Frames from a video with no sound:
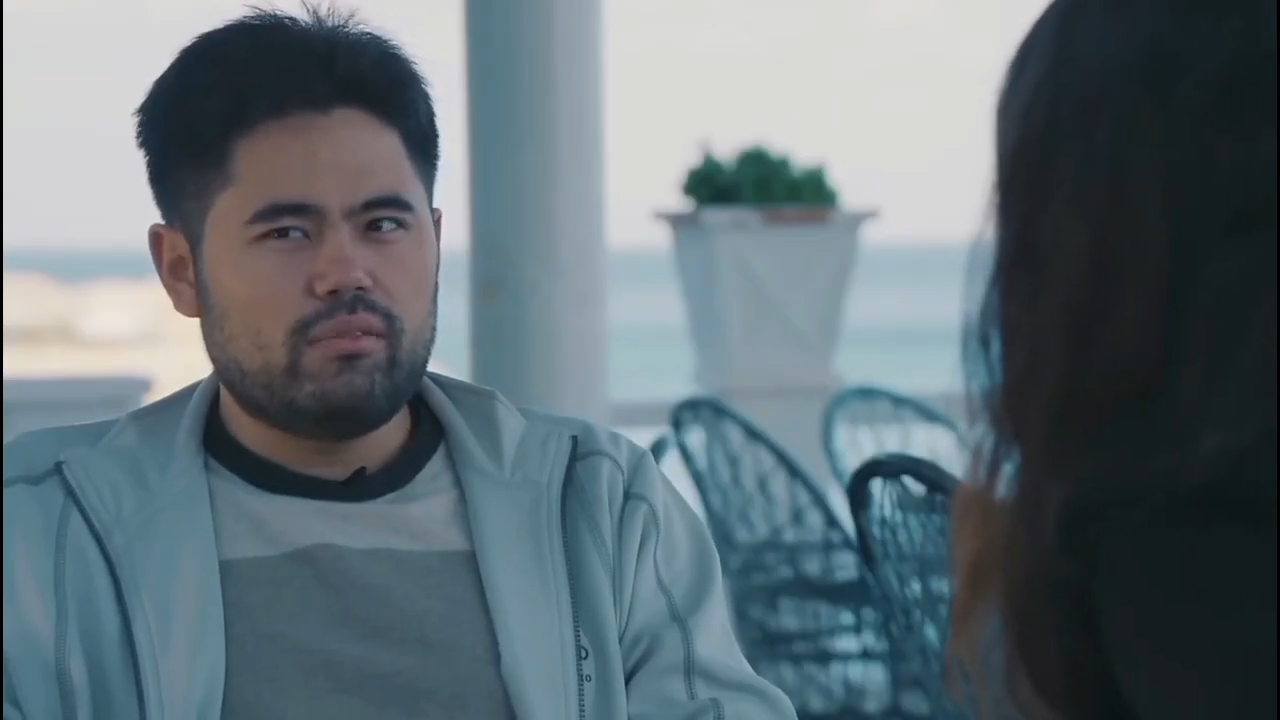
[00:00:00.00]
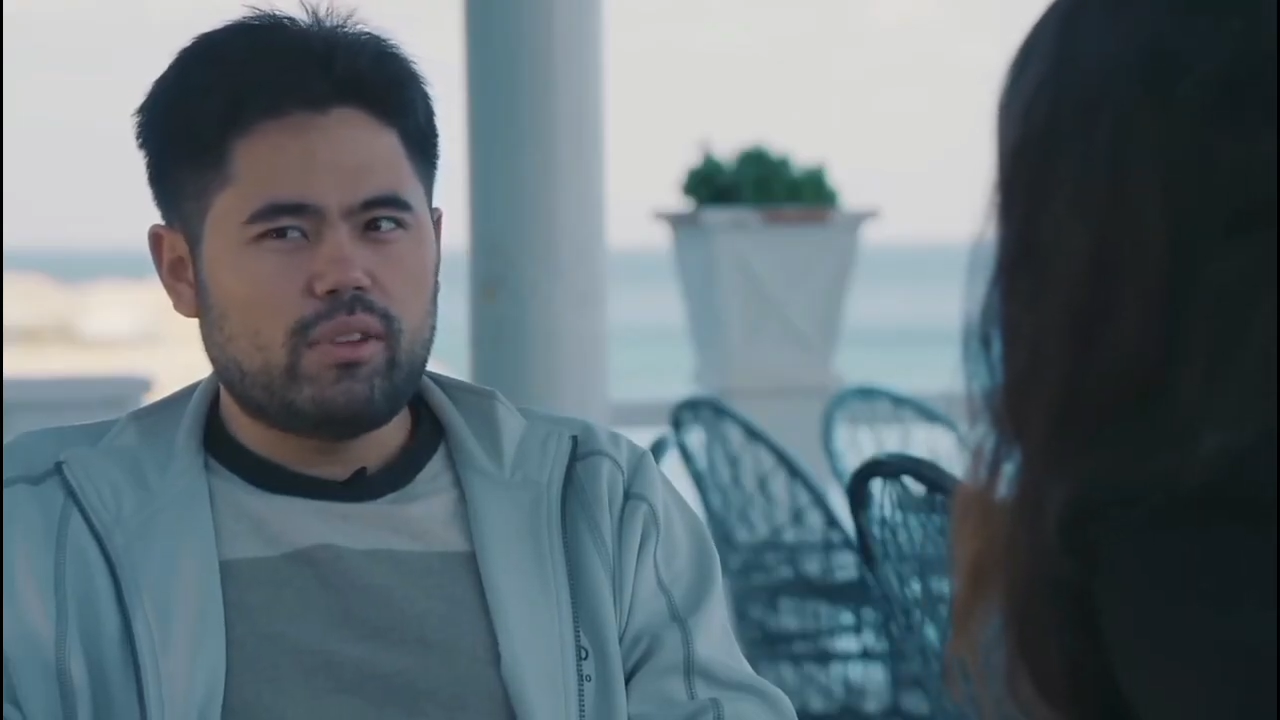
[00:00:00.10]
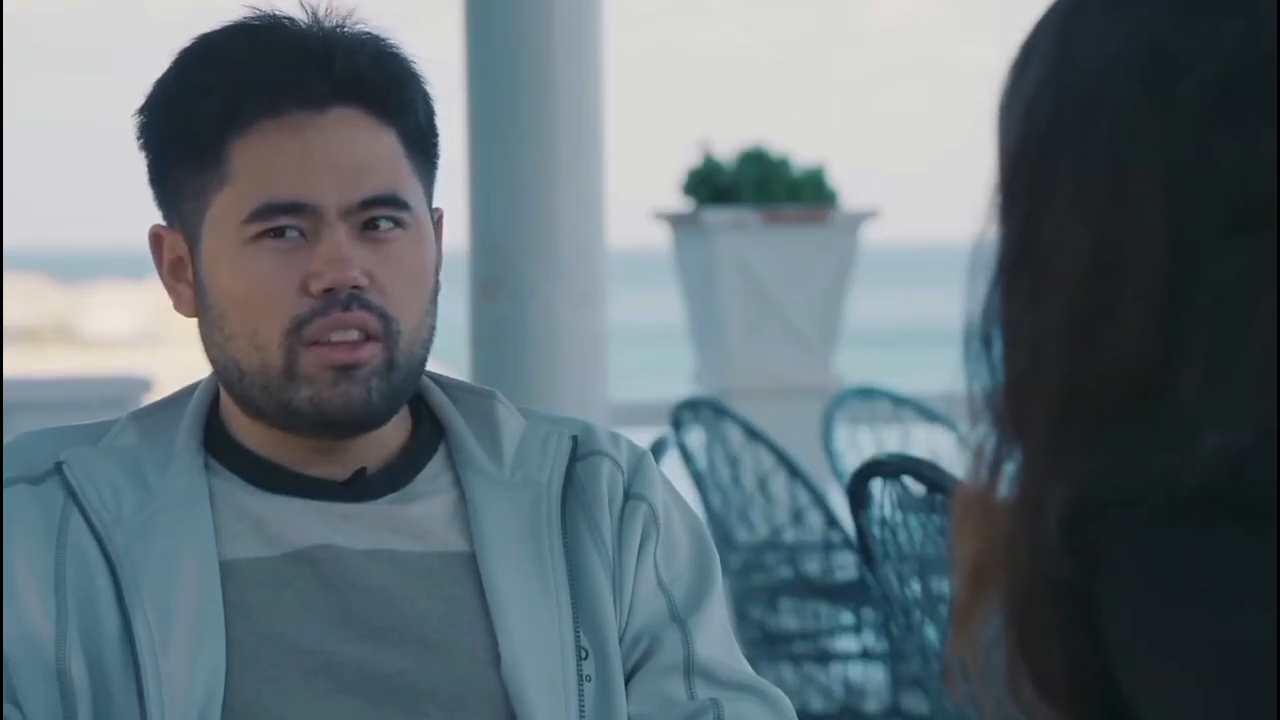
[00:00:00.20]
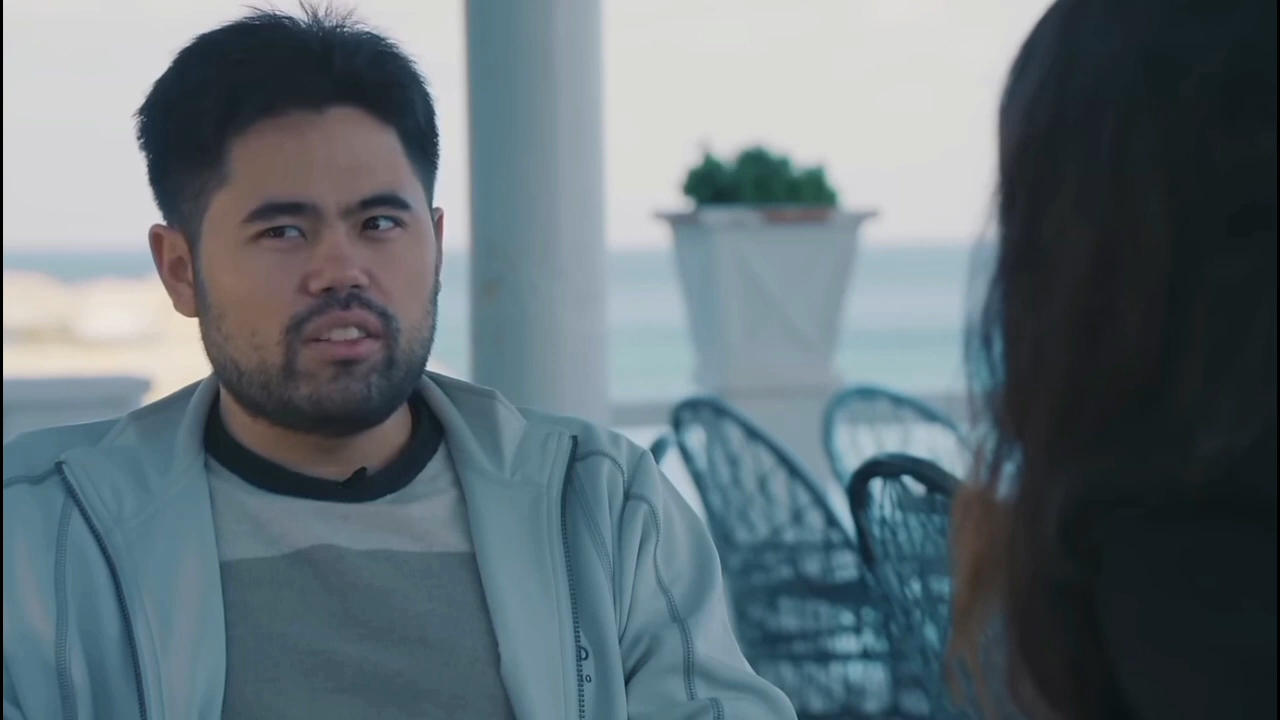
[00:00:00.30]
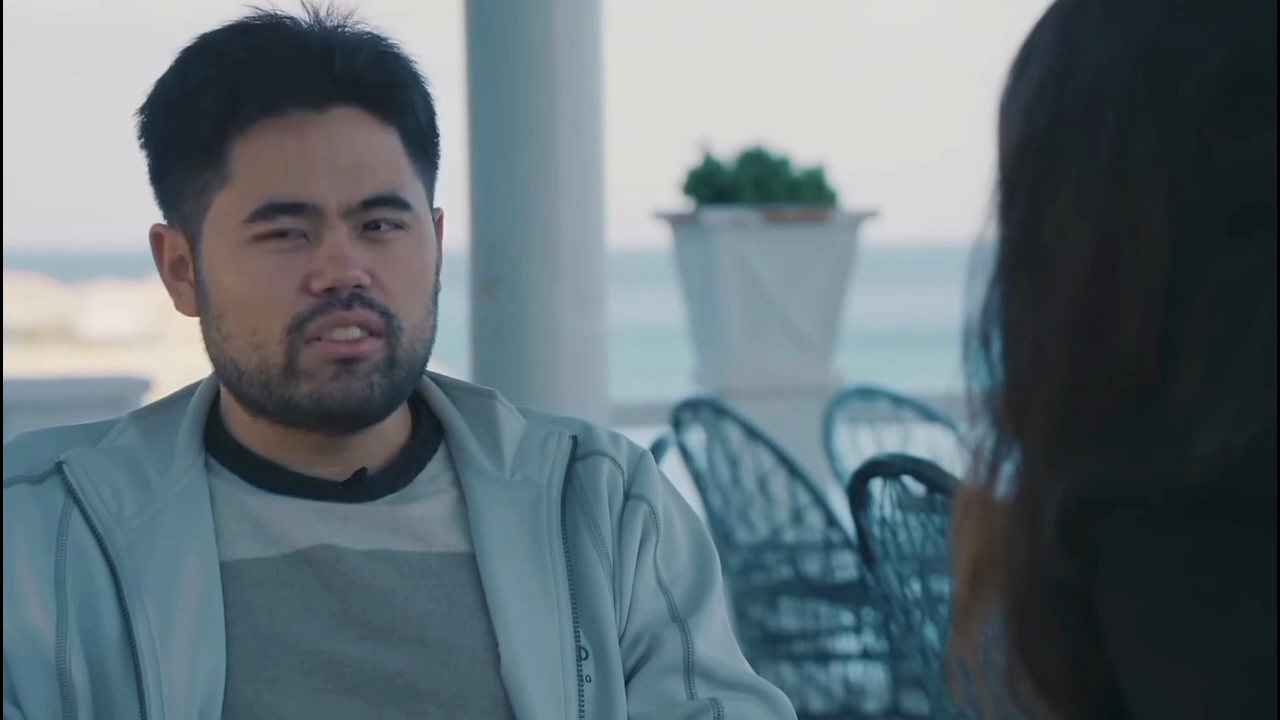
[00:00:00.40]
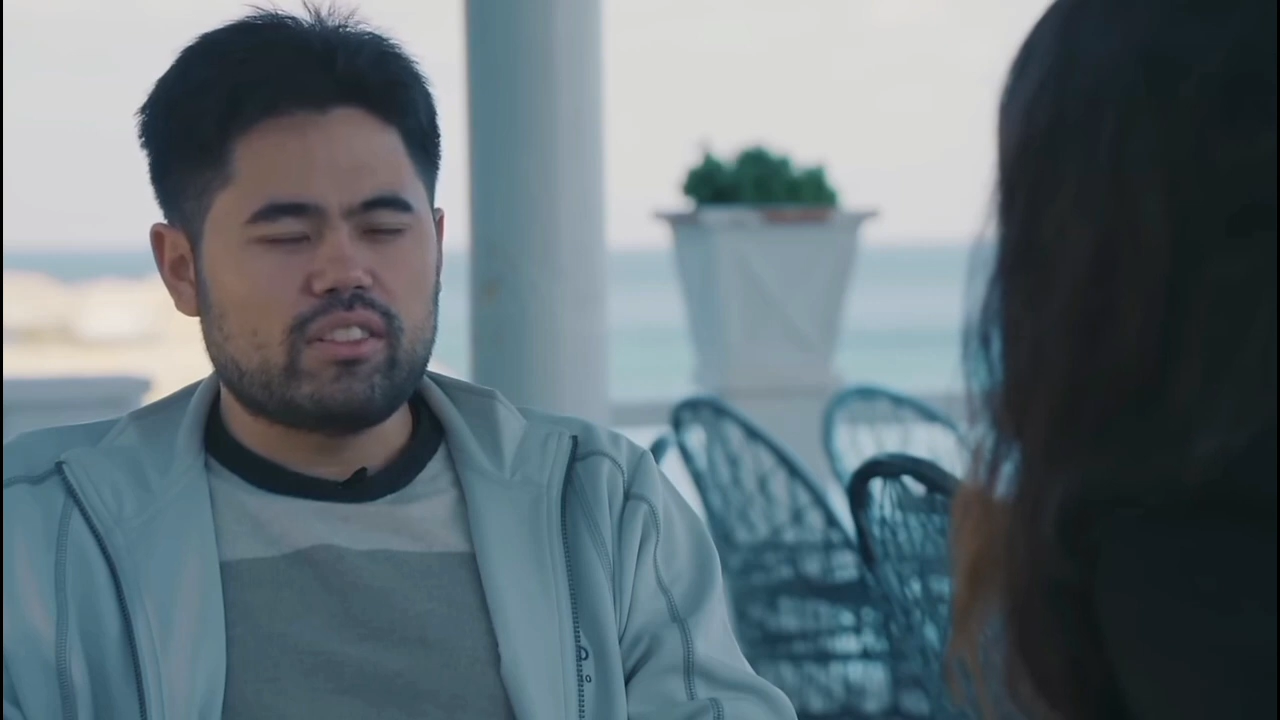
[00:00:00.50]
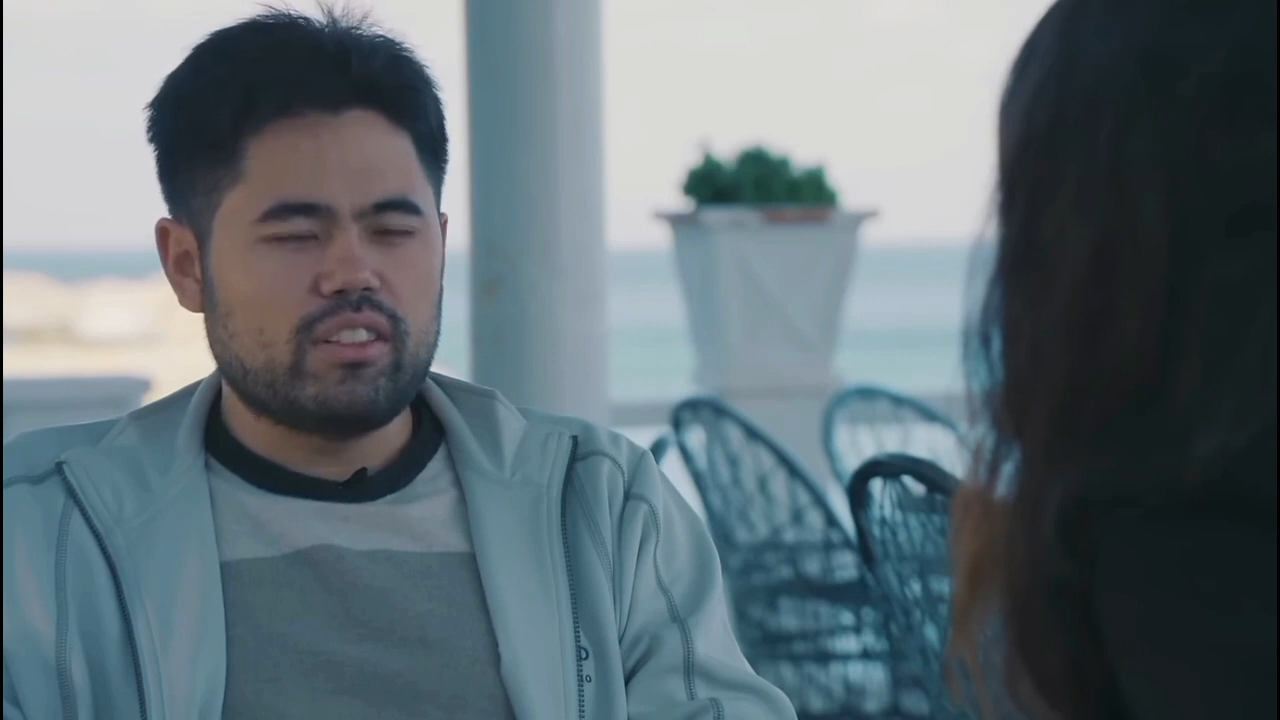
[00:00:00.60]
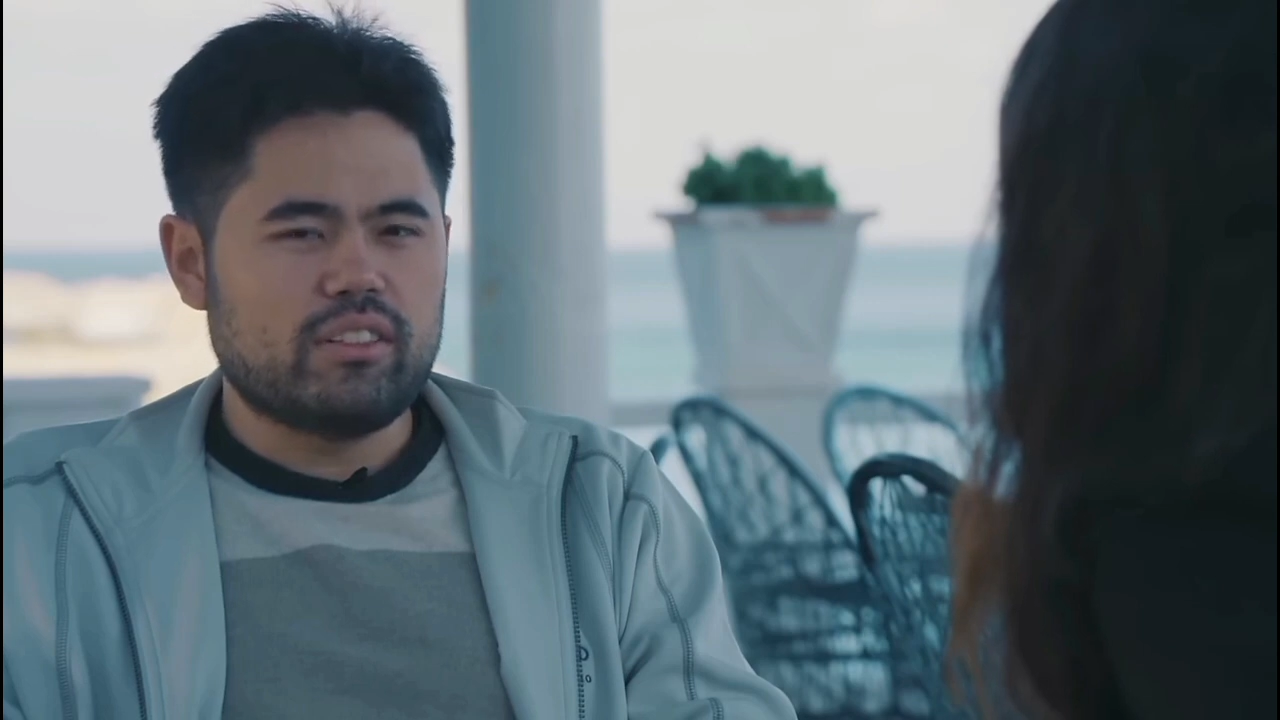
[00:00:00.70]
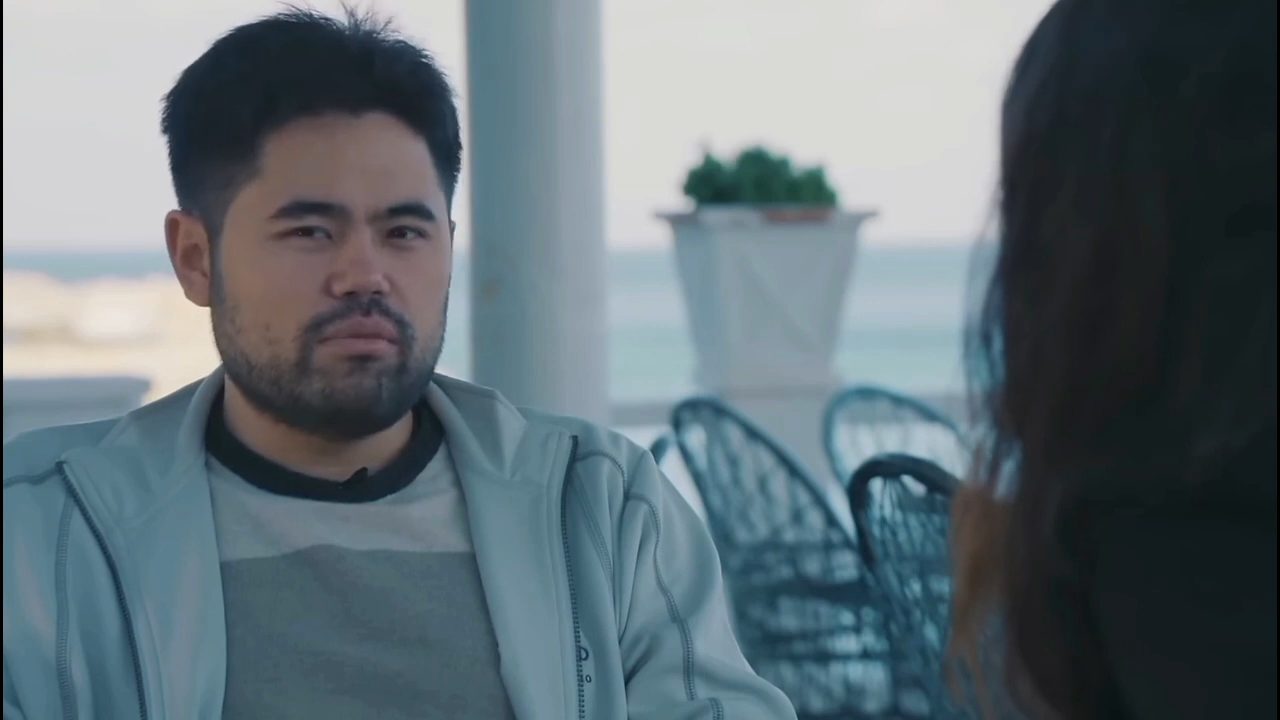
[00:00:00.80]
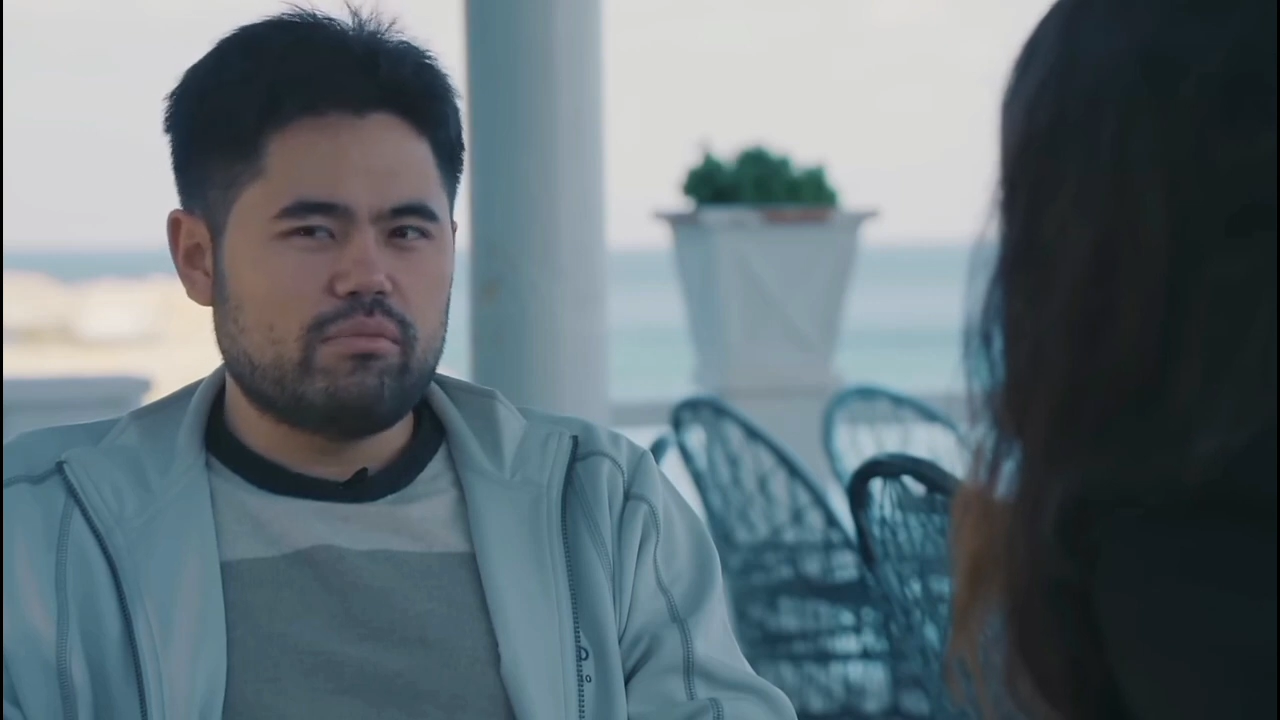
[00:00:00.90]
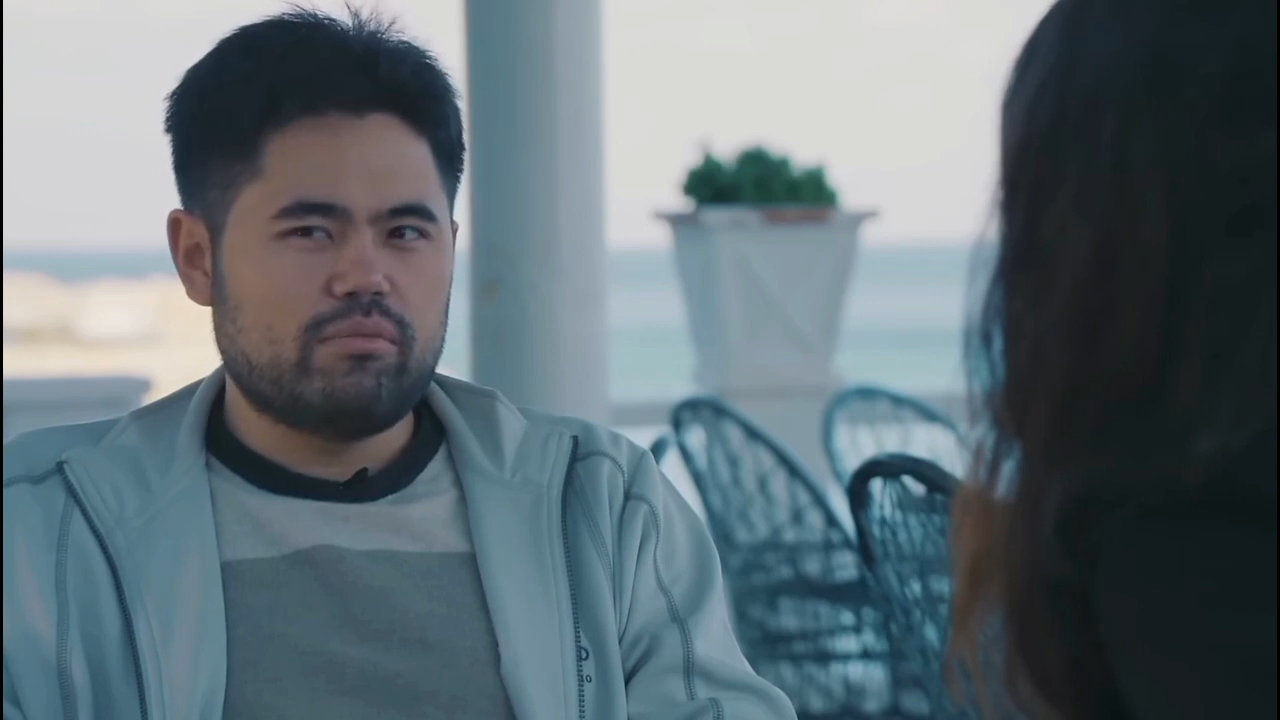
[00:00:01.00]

nothing's going to,